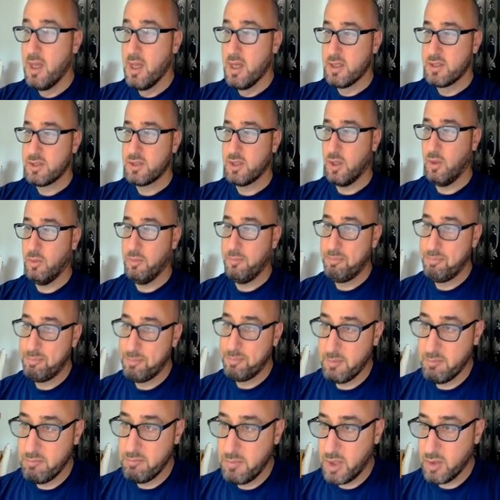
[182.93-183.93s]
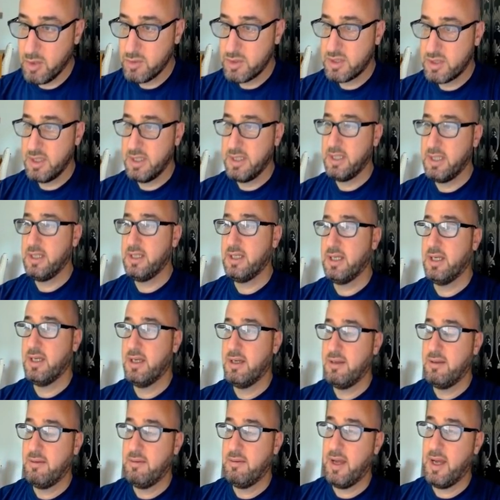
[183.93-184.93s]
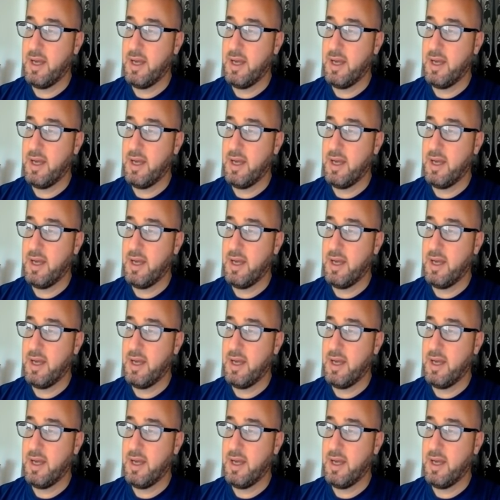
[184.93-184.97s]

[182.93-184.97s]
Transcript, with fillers: so mostly uh,